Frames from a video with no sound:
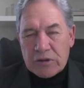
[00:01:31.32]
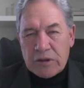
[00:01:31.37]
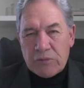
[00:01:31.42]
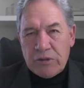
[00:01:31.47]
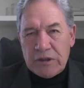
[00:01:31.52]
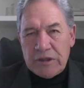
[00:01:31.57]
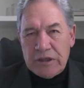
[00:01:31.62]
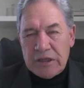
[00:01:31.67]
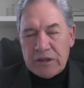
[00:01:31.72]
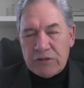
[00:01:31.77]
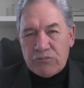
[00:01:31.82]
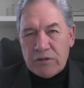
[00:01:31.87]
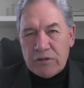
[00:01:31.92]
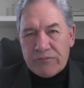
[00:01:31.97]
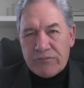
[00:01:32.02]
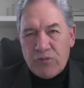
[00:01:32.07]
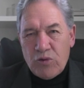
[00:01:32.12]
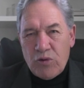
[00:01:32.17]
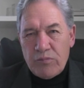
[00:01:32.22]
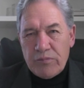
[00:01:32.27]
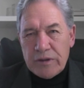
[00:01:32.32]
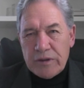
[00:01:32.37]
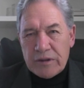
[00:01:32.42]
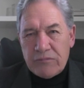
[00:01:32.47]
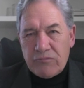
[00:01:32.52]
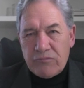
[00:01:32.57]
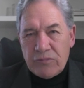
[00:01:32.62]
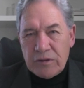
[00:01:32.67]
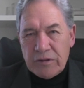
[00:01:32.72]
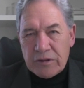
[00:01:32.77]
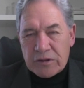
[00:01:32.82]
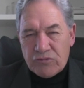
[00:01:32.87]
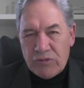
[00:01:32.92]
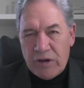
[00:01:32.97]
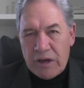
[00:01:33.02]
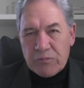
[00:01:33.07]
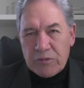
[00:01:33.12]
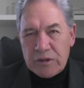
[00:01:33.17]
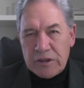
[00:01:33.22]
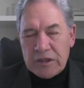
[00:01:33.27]
right that we needed reform.
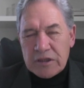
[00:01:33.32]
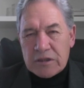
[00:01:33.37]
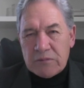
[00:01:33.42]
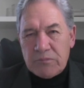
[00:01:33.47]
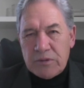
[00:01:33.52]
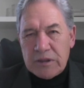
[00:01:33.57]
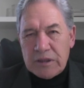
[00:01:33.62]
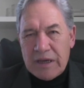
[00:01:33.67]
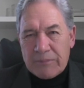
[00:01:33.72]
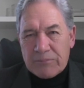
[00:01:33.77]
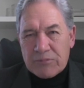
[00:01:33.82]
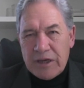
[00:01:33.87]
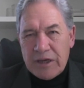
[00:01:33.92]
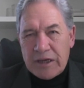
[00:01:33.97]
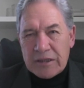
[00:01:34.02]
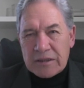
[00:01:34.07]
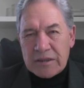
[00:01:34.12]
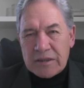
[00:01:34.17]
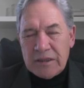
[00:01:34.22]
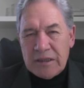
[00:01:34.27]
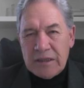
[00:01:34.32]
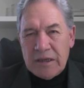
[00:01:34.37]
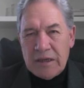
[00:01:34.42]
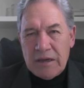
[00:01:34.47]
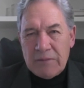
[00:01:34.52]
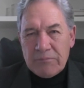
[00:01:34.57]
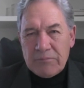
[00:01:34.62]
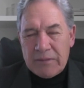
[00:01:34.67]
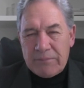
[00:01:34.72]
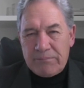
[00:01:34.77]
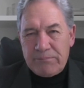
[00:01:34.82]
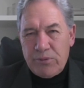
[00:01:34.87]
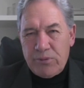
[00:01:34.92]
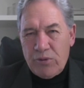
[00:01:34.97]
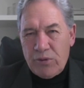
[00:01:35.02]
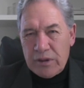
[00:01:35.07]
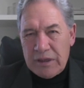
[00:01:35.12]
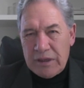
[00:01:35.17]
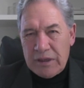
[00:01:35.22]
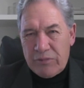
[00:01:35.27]
It's right we needed to be updated. But
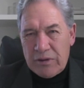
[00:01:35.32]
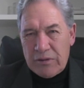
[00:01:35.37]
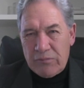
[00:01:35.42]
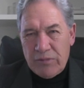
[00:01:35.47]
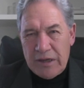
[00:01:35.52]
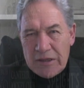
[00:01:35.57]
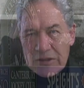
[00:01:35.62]
boy, have we